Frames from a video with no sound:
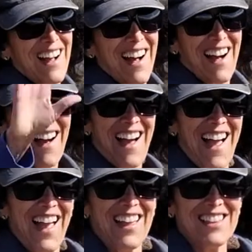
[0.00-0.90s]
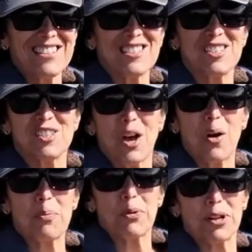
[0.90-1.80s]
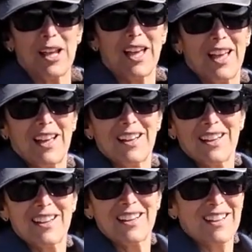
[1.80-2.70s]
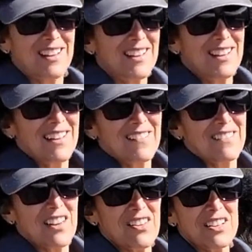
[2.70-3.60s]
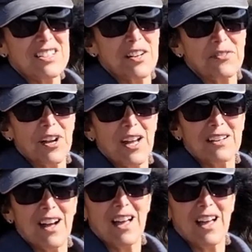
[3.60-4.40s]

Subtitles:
Hi, this is so pretty. Very different. I